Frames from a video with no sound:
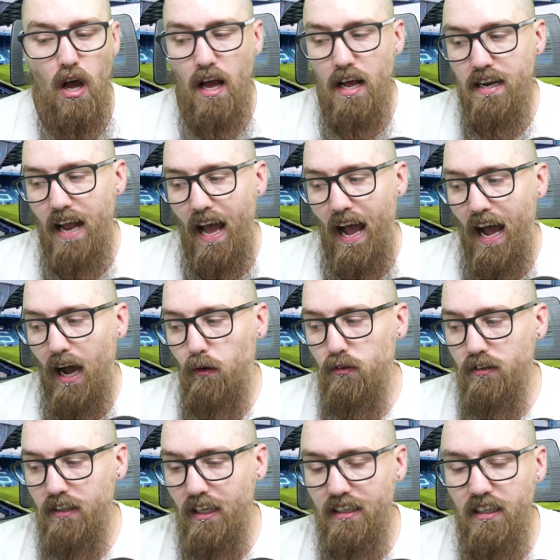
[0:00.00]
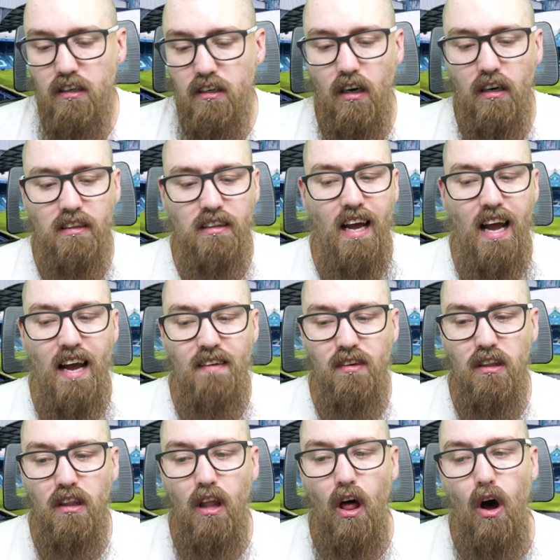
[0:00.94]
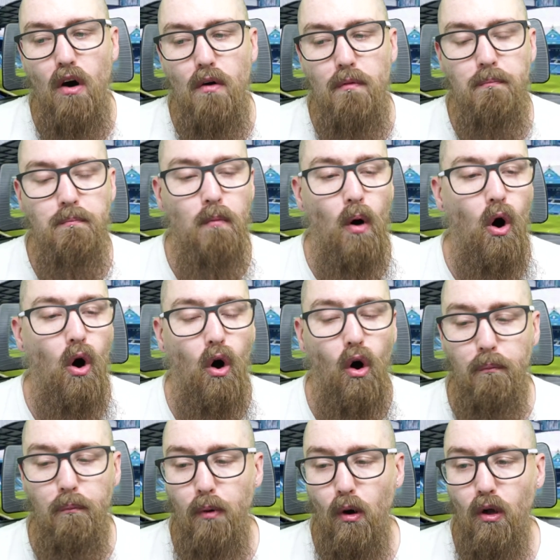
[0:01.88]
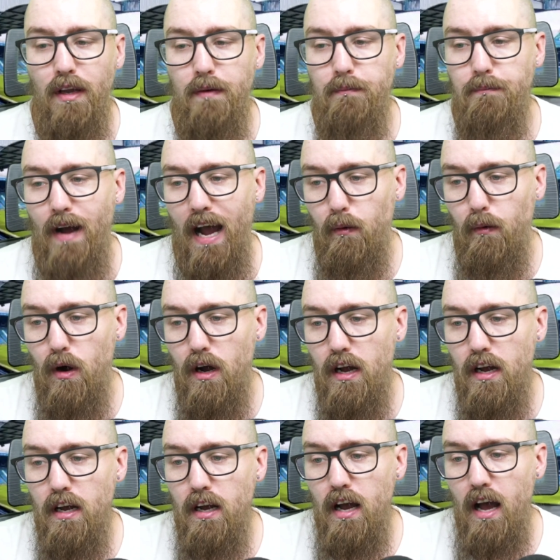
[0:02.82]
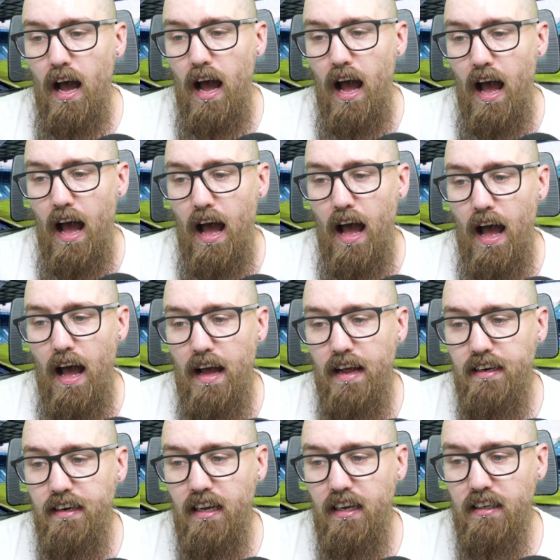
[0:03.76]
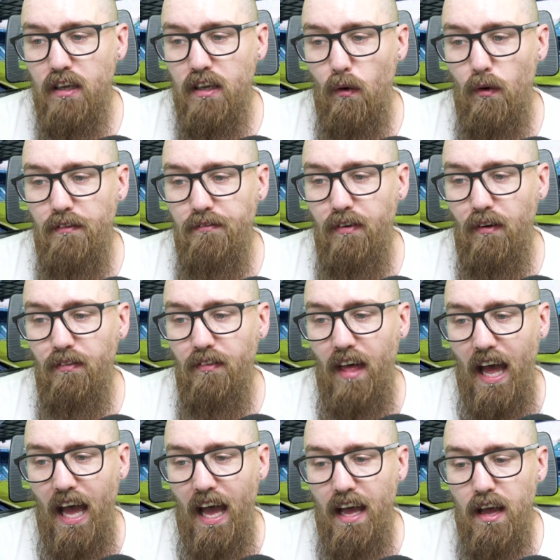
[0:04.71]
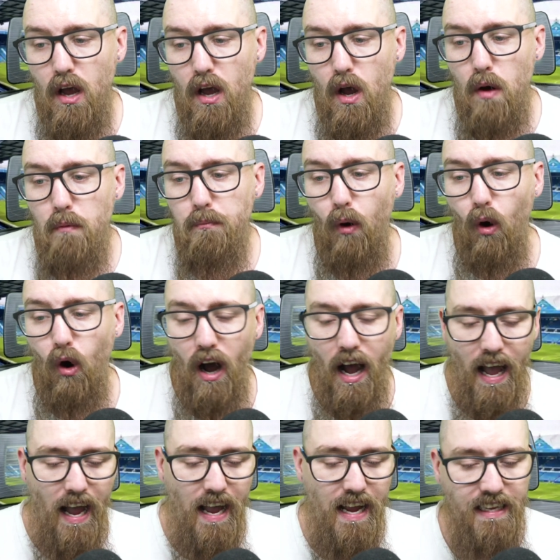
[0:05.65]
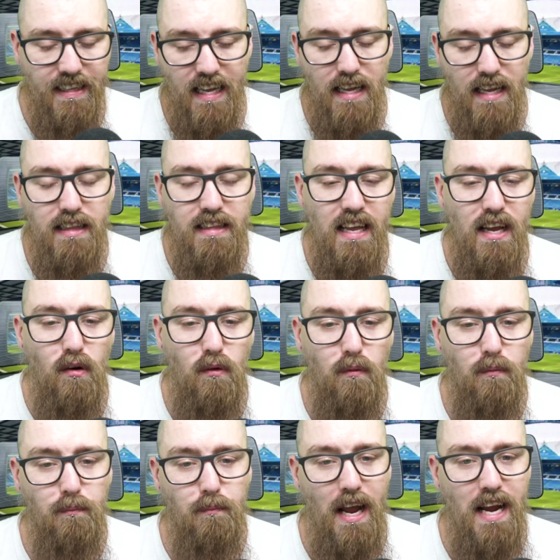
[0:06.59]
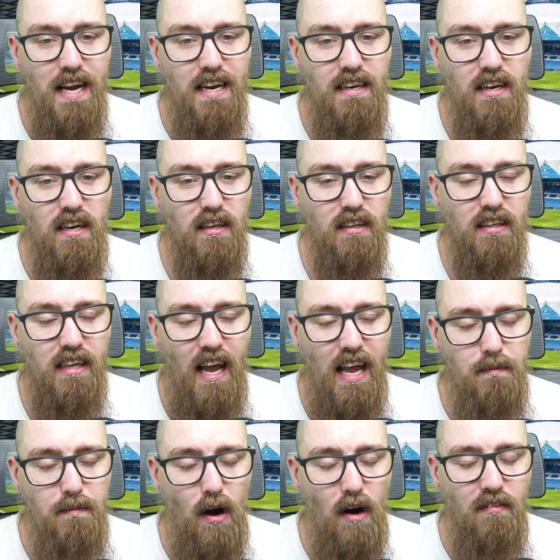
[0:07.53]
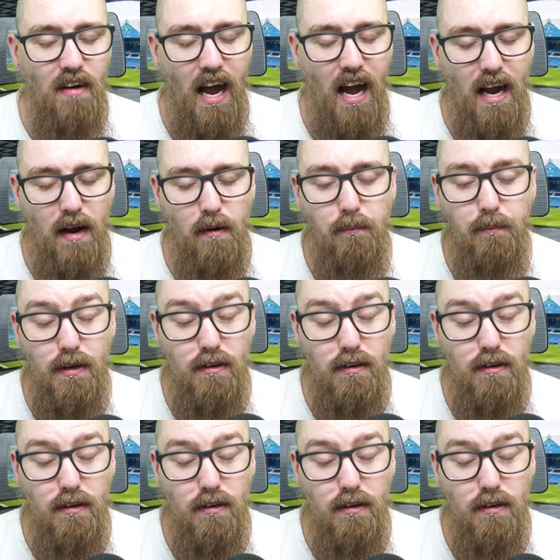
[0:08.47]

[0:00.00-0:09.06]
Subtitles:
Now, this has got to have a lot of more pulling power and going from there. But if this deal came off, I would be